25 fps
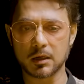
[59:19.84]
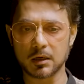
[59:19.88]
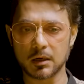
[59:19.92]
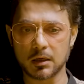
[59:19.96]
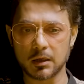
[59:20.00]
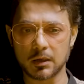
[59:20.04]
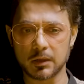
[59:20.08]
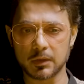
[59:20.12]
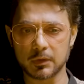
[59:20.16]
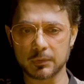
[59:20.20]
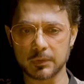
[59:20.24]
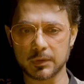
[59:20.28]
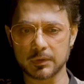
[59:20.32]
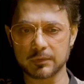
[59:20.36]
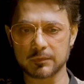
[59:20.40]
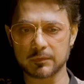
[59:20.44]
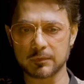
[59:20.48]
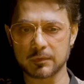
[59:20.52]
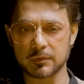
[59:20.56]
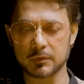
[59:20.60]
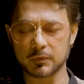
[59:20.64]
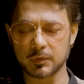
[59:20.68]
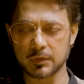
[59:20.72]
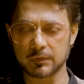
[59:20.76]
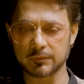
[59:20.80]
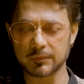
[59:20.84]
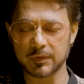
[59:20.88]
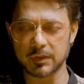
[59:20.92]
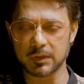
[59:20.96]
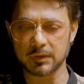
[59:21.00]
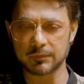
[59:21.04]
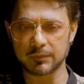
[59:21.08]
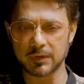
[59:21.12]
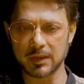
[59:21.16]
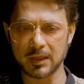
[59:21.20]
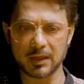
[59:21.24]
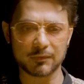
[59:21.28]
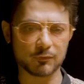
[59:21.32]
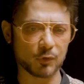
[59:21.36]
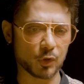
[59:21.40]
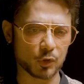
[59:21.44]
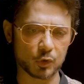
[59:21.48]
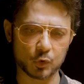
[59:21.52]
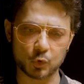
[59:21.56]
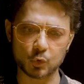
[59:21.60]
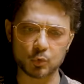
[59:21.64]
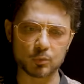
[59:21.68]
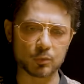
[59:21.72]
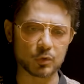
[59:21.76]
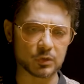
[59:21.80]
are doing very well. I've
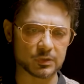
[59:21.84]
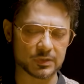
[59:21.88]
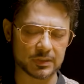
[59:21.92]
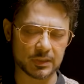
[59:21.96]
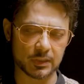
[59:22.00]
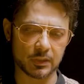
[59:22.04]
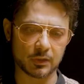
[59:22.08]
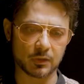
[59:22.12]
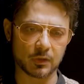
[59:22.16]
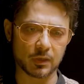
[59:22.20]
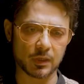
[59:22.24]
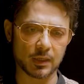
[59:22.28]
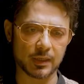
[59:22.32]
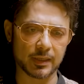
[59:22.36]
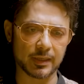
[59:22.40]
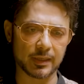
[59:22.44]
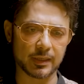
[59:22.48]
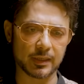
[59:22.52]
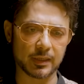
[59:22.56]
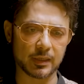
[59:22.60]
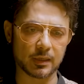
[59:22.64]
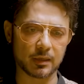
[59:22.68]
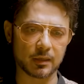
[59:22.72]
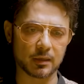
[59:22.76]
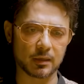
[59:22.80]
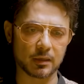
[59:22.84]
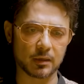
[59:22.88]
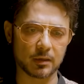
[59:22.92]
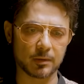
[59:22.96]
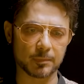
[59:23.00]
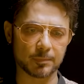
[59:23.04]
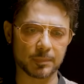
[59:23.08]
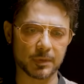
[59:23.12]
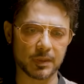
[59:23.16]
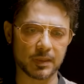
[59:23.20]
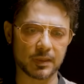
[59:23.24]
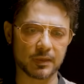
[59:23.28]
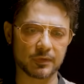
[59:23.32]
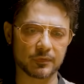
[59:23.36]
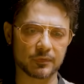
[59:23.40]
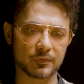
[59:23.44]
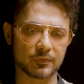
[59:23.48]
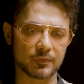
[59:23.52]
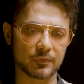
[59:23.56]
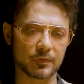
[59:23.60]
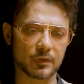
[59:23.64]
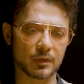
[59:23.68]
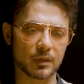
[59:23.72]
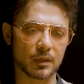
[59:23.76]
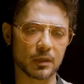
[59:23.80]
got two more secured lending
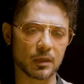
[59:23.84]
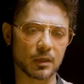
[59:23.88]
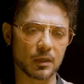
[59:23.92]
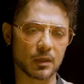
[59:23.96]
plays